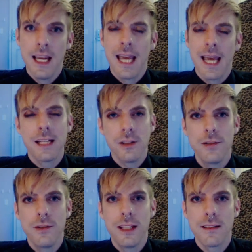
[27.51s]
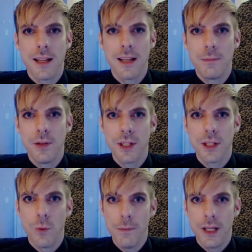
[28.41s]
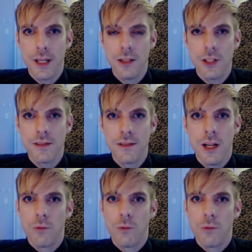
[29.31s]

and include things like building web pages,